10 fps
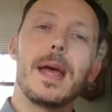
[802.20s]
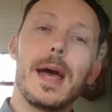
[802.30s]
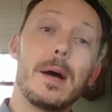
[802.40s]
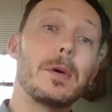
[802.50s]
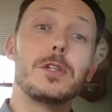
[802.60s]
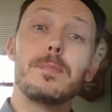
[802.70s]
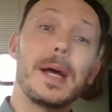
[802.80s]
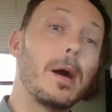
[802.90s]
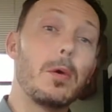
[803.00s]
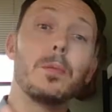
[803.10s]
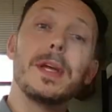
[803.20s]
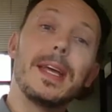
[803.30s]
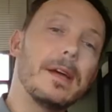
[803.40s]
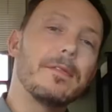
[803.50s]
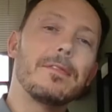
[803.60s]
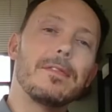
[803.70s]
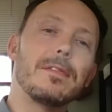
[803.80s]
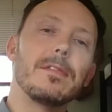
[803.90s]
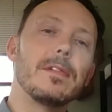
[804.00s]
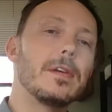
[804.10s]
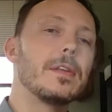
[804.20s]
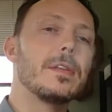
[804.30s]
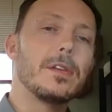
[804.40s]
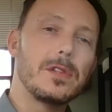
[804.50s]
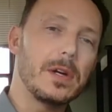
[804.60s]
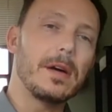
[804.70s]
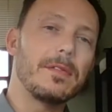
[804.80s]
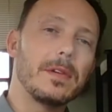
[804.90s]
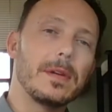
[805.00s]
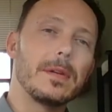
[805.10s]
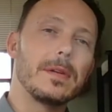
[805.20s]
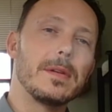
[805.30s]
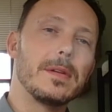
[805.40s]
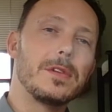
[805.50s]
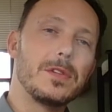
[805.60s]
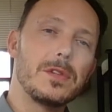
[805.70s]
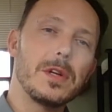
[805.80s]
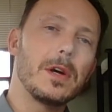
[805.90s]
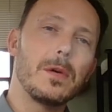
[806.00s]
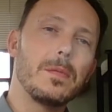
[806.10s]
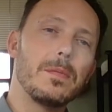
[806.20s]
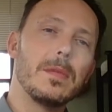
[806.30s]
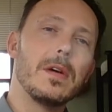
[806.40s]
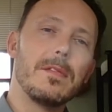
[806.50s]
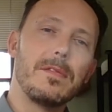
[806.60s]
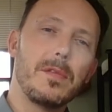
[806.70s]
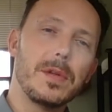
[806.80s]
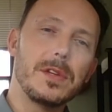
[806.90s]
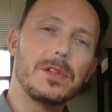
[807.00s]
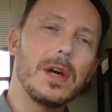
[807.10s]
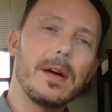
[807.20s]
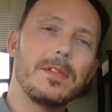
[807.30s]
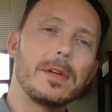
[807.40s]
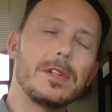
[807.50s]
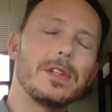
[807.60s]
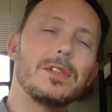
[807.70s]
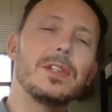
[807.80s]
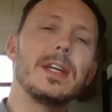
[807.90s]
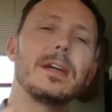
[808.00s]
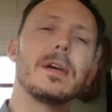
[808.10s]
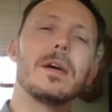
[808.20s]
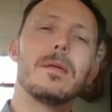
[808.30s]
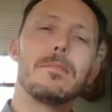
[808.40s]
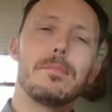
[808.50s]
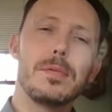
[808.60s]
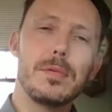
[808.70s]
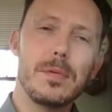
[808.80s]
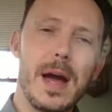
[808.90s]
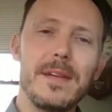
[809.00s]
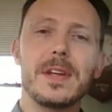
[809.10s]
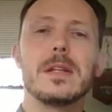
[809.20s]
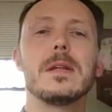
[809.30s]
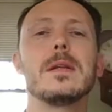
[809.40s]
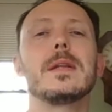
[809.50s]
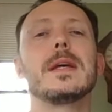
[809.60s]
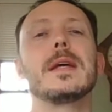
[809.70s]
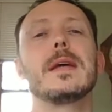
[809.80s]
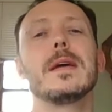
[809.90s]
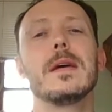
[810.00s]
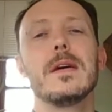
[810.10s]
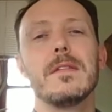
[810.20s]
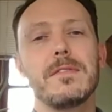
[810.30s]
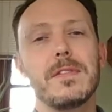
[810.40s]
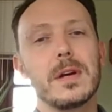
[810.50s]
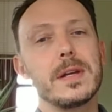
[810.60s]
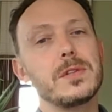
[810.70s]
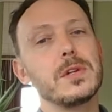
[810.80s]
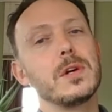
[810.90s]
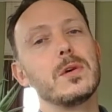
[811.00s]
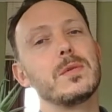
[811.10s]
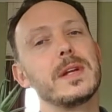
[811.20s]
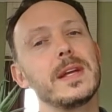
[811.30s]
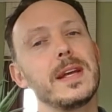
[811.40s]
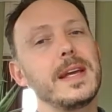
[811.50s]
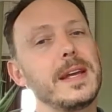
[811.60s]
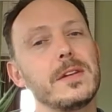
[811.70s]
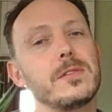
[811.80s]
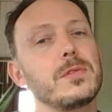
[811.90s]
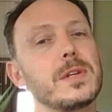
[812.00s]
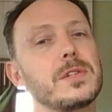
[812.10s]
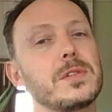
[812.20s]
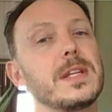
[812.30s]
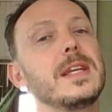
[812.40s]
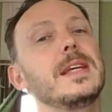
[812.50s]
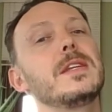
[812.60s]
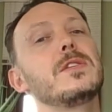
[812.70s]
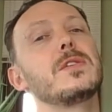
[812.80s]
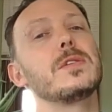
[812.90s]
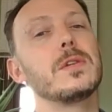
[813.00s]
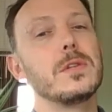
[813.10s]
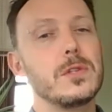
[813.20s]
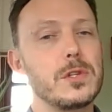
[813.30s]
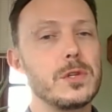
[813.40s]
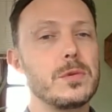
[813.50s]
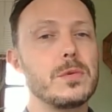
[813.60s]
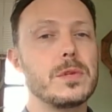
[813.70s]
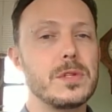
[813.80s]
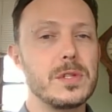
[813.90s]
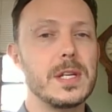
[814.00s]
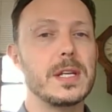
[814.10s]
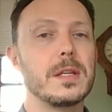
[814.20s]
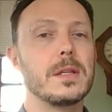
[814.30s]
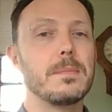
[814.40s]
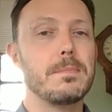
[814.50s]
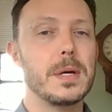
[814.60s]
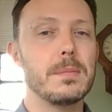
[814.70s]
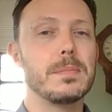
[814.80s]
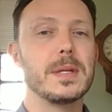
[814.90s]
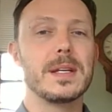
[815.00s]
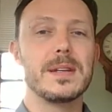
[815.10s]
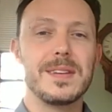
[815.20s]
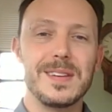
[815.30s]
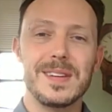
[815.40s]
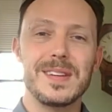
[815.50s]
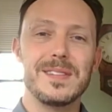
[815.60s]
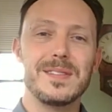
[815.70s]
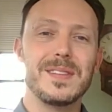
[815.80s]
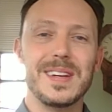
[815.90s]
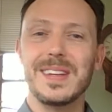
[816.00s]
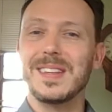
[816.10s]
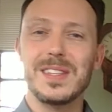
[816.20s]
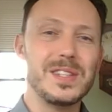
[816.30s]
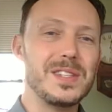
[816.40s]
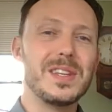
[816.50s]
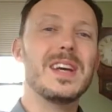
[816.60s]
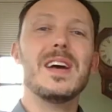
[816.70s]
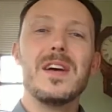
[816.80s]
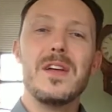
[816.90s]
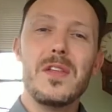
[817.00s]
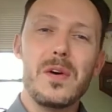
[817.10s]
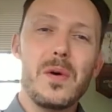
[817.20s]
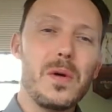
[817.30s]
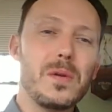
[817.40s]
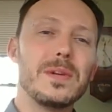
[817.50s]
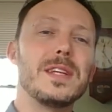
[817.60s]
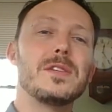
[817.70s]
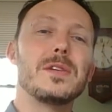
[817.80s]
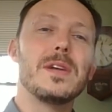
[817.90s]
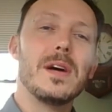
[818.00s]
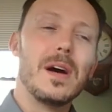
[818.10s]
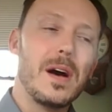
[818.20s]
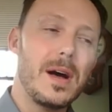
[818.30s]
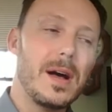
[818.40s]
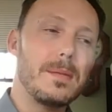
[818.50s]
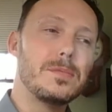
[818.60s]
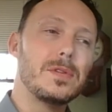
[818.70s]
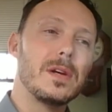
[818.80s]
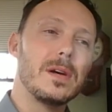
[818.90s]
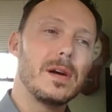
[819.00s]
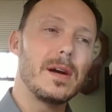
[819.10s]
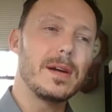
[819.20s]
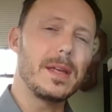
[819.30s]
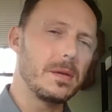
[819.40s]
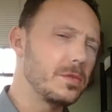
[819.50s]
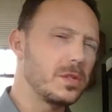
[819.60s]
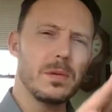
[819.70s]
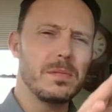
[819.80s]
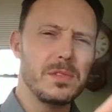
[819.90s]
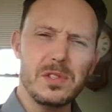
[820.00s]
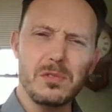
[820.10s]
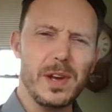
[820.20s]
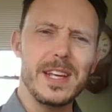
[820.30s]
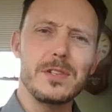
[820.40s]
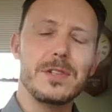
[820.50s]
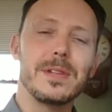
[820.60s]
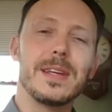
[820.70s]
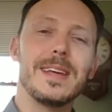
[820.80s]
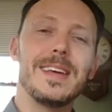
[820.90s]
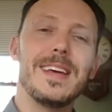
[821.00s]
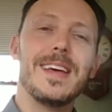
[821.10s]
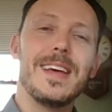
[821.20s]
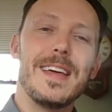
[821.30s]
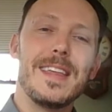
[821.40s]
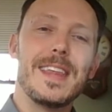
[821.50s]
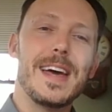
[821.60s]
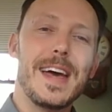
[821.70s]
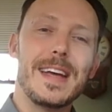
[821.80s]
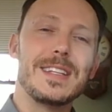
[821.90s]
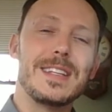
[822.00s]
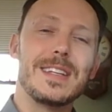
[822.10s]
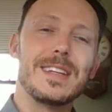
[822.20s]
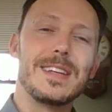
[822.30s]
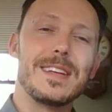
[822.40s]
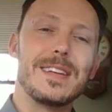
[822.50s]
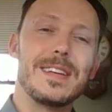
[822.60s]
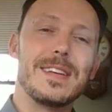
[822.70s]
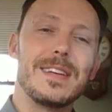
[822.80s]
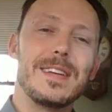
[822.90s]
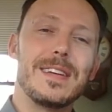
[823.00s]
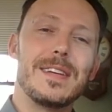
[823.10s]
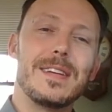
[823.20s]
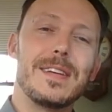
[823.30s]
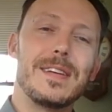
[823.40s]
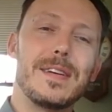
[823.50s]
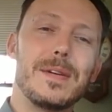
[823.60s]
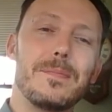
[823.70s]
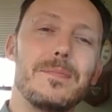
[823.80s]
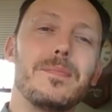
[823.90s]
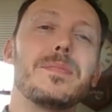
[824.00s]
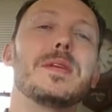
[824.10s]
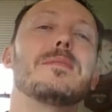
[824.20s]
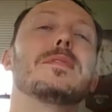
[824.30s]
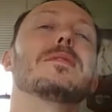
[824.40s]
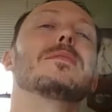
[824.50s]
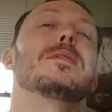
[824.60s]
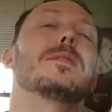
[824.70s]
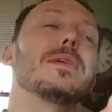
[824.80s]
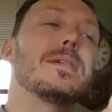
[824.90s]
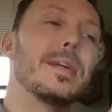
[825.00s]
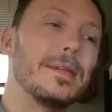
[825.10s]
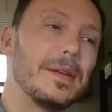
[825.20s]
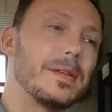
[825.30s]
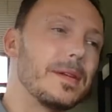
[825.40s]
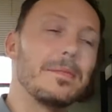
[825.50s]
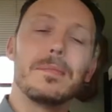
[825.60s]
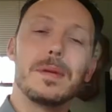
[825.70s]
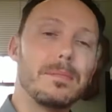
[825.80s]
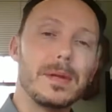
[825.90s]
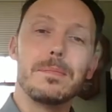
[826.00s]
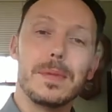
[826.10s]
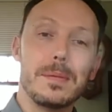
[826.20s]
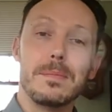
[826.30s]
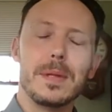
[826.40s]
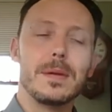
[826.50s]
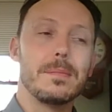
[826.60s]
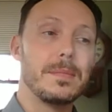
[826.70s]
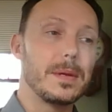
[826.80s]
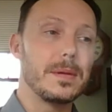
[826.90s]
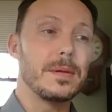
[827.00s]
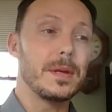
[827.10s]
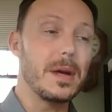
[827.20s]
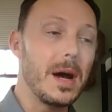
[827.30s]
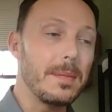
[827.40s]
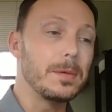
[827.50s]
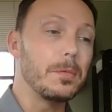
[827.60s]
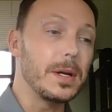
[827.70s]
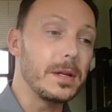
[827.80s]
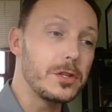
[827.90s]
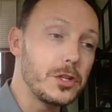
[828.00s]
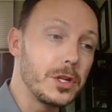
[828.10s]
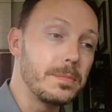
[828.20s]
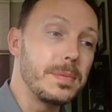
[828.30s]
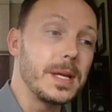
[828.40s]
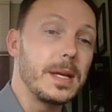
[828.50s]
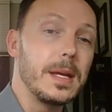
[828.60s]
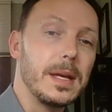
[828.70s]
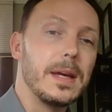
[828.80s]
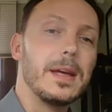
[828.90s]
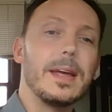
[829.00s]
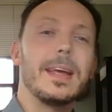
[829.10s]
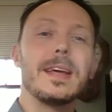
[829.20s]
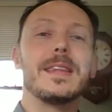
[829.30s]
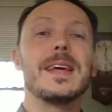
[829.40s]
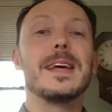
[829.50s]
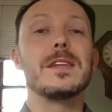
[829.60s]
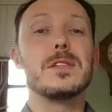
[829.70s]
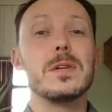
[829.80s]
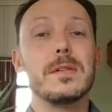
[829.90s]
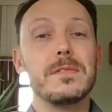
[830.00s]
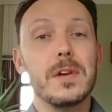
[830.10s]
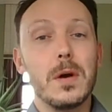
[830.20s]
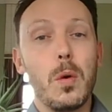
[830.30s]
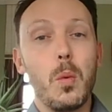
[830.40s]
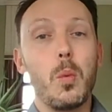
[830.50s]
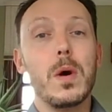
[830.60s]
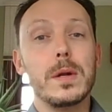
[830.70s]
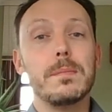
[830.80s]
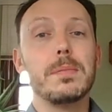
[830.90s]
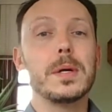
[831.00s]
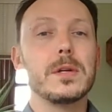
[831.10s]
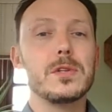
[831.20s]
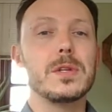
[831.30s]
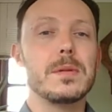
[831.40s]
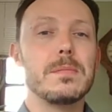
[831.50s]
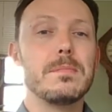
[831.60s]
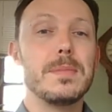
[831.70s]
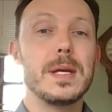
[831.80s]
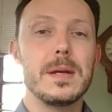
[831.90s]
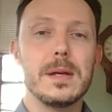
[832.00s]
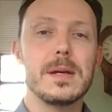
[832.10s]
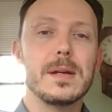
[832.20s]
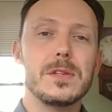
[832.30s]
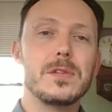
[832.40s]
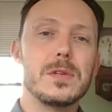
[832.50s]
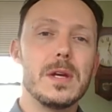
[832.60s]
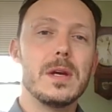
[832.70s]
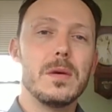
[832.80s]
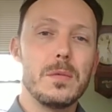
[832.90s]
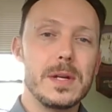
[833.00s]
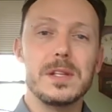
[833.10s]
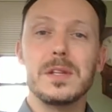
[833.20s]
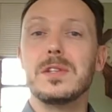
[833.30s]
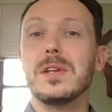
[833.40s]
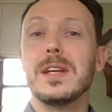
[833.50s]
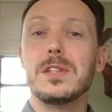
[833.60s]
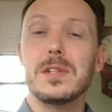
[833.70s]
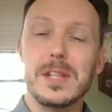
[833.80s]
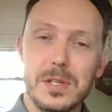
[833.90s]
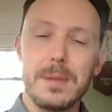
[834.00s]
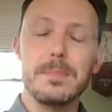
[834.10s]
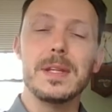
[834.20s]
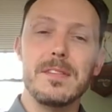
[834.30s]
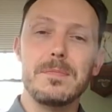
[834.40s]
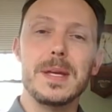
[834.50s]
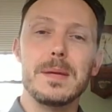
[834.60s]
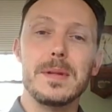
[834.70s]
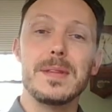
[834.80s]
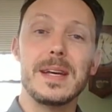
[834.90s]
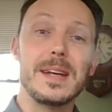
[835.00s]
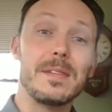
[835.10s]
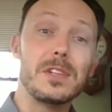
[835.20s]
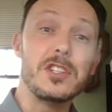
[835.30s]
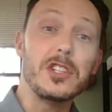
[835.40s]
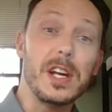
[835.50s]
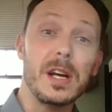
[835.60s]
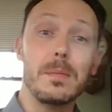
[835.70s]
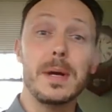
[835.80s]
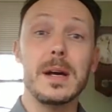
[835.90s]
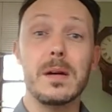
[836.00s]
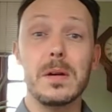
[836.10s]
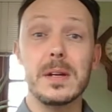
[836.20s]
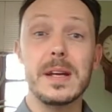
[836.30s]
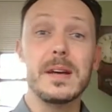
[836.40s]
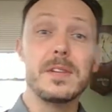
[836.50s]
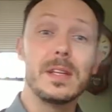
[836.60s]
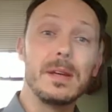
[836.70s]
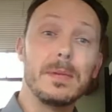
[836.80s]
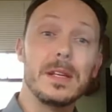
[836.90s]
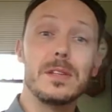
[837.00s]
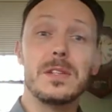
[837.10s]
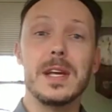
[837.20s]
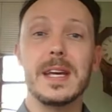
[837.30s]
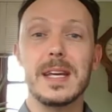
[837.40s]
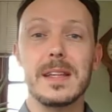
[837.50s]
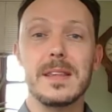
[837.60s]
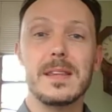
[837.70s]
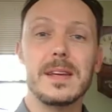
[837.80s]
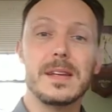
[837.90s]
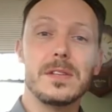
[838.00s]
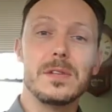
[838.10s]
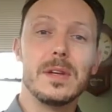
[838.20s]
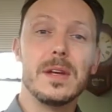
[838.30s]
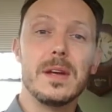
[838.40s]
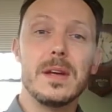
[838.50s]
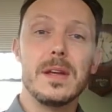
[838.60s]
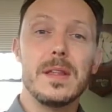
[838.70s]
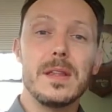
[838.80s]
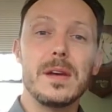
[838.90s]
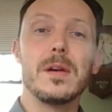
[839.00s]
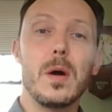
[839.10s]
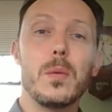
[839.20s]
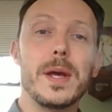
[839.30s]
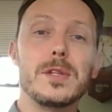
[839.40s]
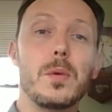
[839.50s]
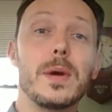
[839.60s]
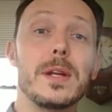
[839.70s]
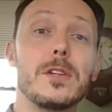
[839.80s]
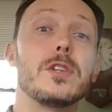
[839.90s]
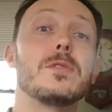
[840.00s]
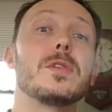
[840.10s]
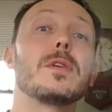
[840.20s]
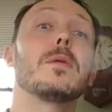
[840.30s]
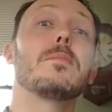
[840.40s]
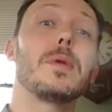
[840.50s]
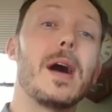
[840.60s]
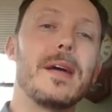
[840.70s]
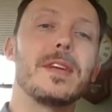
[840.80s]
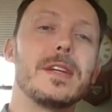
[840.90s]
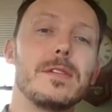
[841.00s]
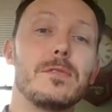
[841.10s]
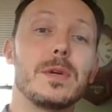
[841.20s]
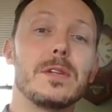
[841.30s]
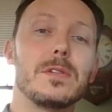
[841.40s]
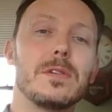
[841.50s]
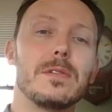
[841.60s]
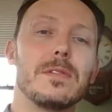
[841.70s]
How much power we give the sovereign. So for the sovereign to seek privately for his own interest is to seek the public good, right? This is the whole reason Hobbes argues, sort of strangely, that, you know, the, the, the, the, the Commonwealth should be in the hands of one person because when it is it's an assembly of people that have to share power and have a limited stake in things, they're always going to choose their own private interest.